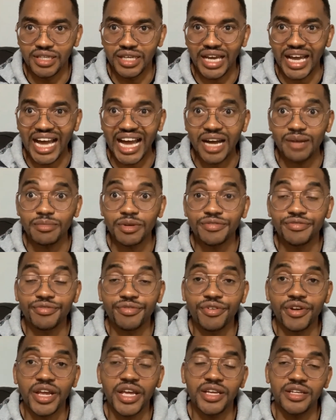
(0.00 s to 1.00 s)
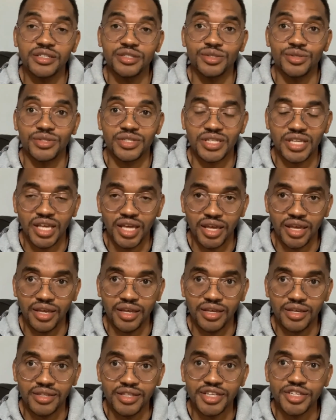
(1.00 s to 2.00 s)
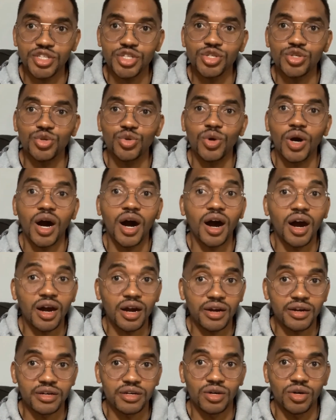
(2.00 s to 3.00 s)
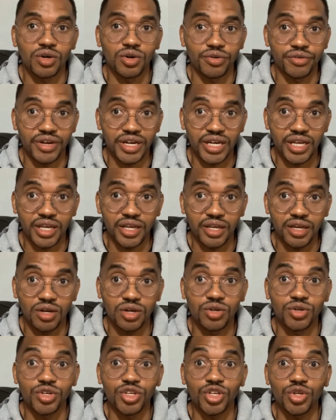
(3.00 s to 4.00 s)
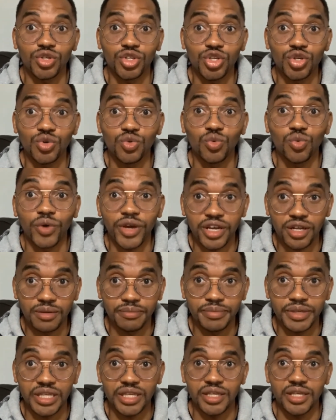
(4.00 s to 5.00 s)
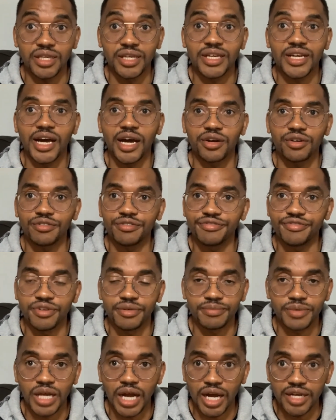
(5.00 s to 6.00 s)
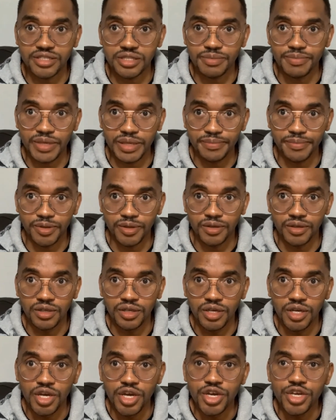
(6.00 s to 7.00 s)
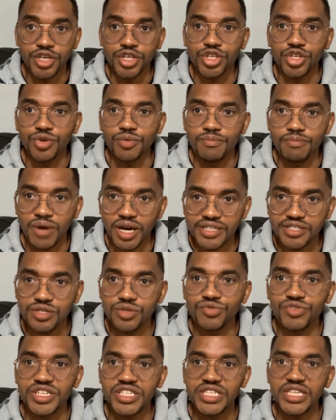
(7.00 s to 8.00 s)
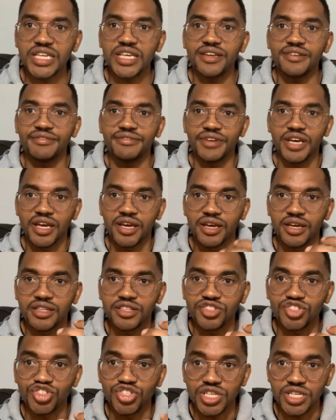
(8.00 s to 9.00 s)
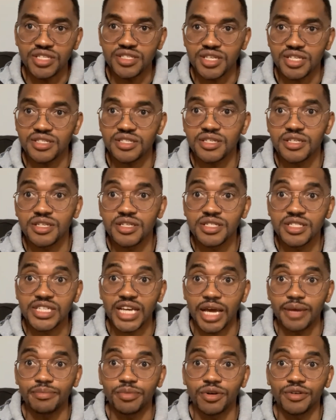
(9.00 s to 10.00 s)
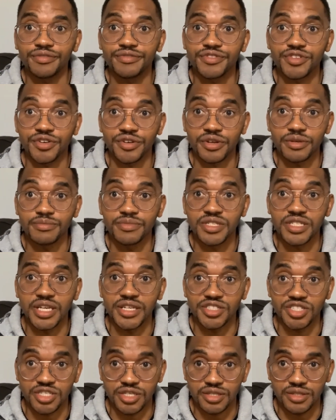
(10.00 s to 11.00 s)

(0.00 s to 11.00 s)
I'm afraid to say that you are already or you will be cut off from God's people. You must receive Jesus type of circumcision.